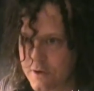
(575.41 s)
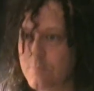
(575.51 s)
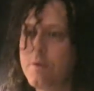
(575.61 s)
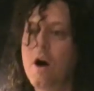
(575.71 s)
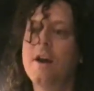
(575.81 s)
Your
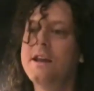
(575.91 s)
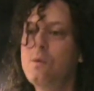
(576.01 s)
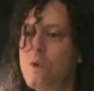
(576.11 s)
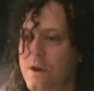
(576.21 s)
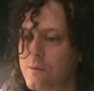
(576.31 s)
body
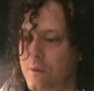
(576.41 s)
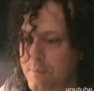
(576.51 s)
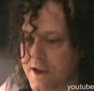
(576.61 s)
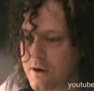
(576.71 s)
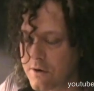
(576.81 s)
will
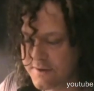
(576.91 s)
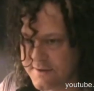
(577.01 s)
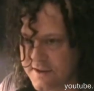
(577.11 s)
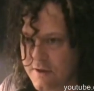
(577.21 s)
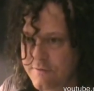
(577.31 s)
repair
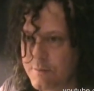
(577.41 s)
itself.